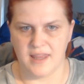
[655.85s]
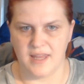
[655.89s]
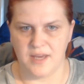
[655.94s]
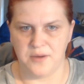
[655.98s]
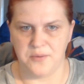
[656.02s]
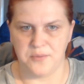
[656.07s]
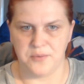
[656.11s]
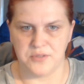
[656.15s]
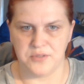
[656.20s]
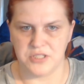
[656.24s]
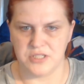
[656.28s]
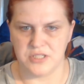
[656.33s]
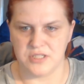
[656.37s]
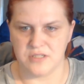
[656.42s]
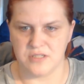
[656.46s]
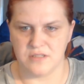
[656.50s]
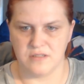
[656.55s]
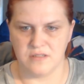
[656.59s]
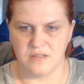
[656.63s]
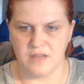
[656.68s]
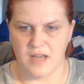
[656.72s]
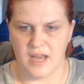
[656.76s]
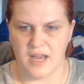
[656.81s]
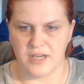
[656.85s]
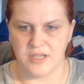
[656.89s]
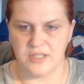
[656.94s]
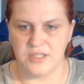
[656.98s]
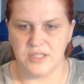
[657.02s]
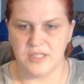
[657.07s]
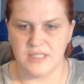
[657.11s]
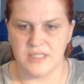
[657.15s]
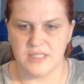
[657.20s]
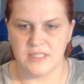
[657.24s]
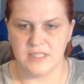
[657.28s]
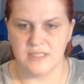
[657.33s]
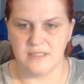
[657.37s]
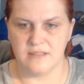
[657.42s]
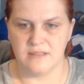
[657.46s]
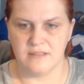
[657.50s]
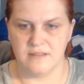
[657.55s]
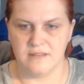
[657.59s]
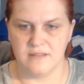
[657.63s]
They were just, I couldn't